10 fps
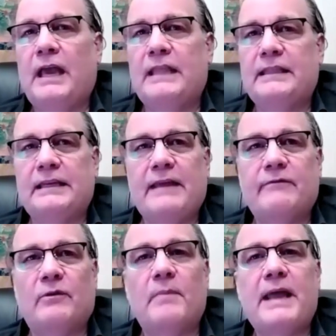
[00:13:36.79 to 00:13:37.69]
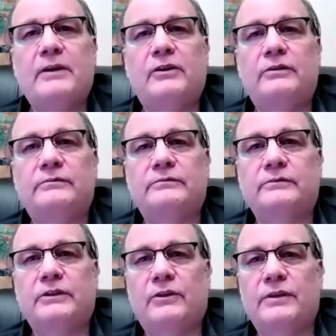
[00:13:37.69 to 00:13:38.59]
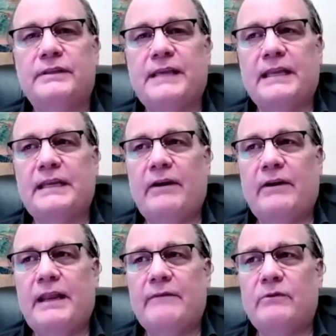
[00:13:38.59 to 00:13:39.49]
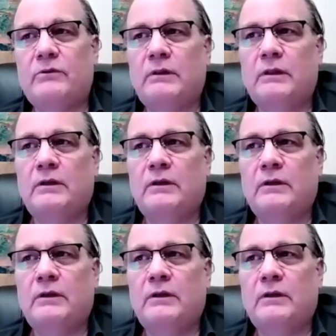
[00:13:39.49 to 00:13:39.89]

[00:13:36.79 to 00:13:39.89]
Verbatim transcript: and the navel minor, you know, the secondary navel,